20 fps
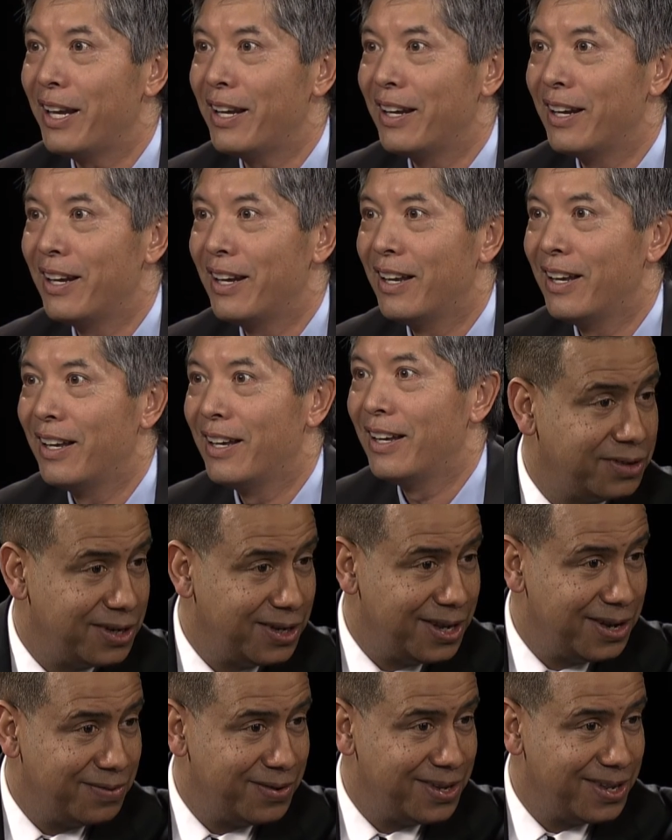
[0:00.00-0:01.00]
going to have to
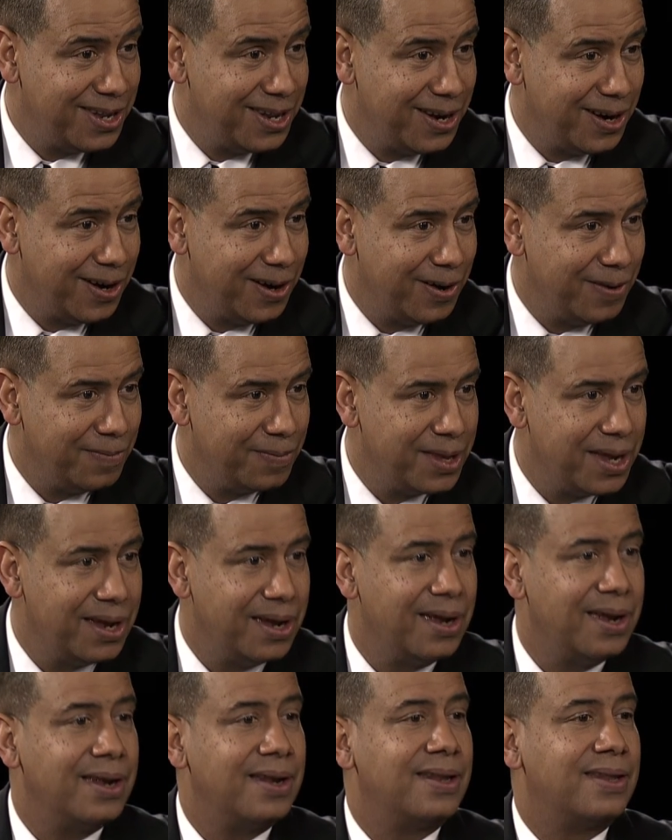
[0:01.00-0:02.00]
leave it there. Yeah.
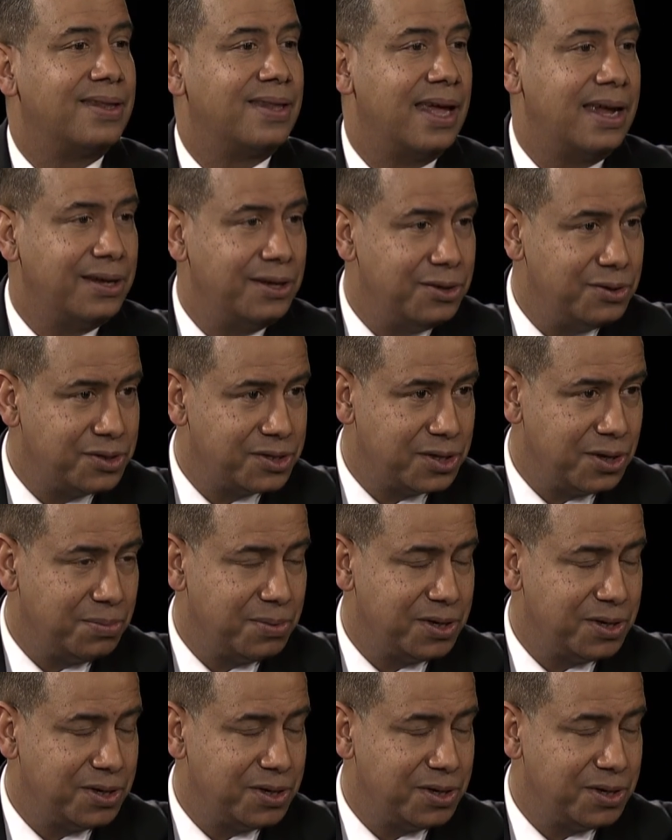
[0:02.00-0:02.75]
Thank you so